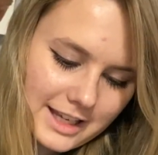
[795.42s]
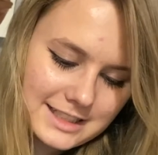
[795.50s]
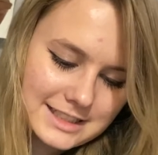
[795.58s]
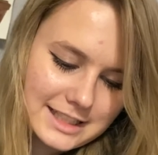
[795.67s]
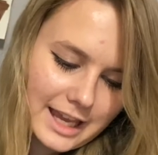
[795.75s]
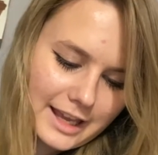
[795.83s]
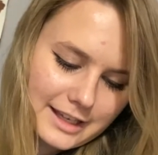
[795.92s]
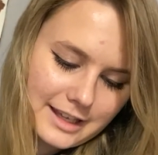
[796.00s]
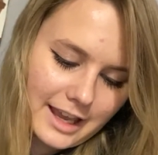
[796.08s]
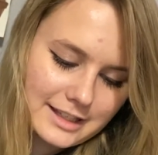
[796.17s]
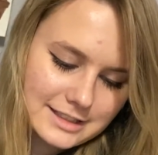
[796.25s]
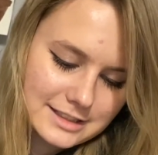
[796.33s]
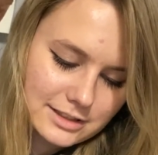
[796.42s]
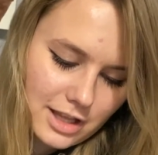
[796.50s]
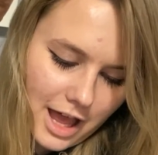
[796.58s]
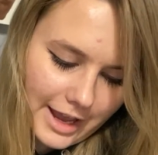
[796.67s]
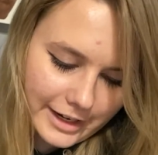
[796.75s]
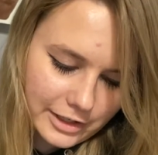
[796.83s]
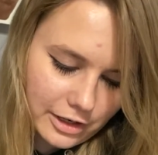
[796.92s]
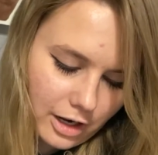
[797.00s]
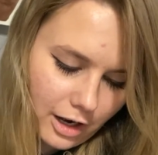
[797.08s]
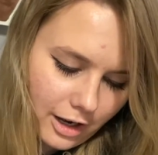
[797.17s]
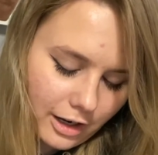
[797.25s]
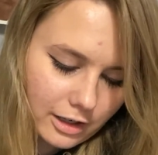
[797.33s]
it's KK
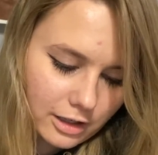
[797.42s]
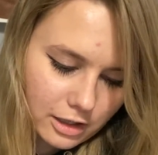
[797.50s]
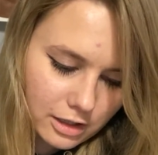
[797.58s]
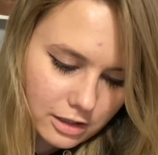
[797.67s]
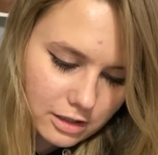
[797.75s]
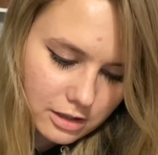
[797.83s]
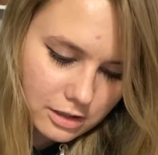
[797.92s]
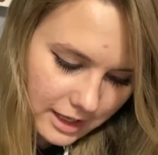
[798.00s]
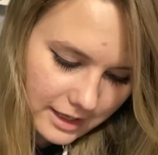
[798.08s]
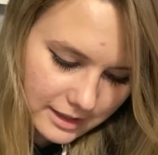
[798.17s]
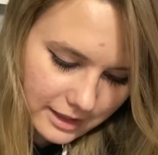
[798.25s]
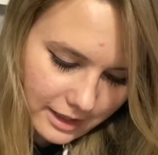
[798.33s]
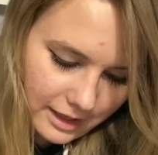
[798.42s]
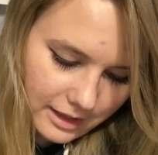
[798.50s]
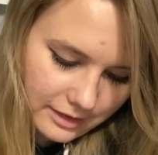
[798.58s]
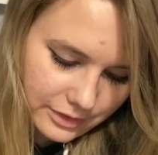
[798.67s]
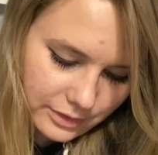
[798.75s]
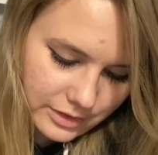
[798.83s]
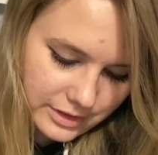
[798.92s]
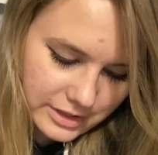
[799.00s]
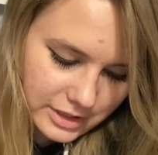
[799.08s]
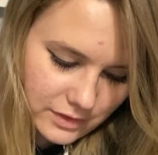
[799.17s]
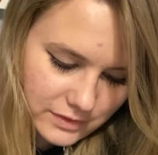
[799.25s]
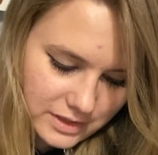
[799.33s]
Slider! KK! So it looks
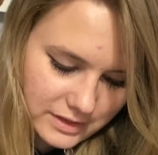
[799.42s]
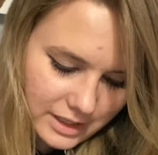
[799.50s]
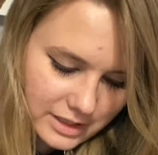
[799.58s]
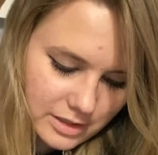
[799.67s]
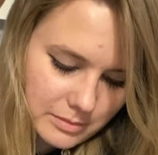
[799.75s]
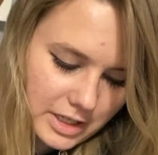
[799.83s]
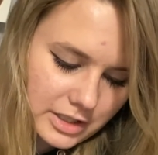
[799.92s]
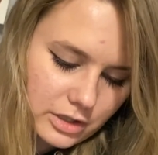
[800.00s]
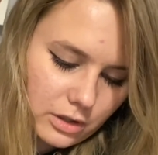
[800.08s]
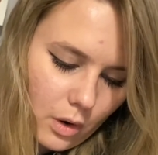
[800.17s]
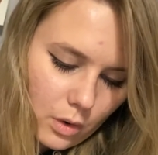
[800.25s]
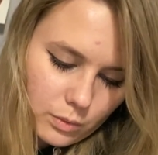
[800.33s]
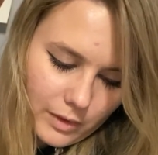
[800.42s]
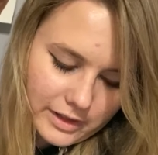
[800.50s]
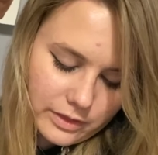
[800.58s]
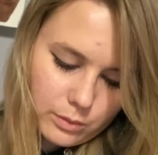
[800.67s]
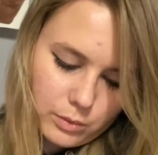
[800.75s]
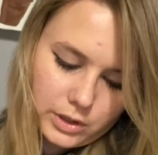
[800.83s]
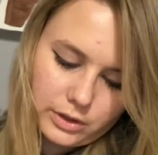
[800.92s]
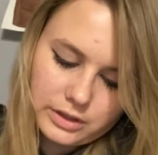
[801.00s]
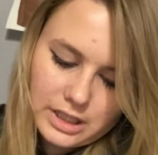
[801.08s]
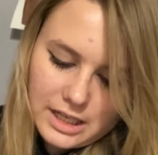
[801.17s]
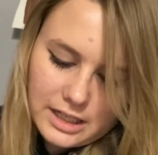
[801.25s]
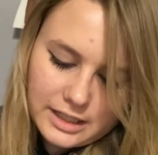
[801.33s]
like you've decided to make your own way in the
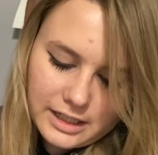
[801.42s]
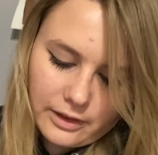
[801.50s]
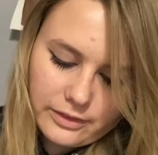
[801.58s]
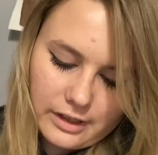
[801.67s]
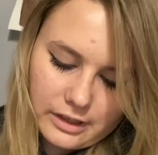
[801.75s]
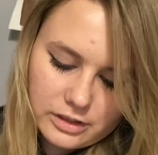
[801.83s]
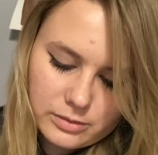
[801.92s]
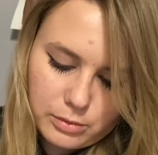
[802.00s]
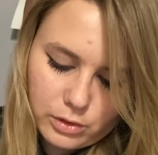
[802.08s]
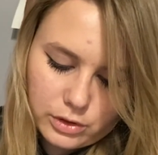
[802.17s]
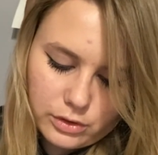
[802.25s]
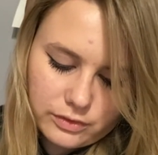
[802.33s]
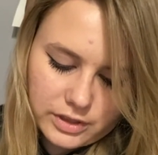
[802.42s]
world. Get out there, explore new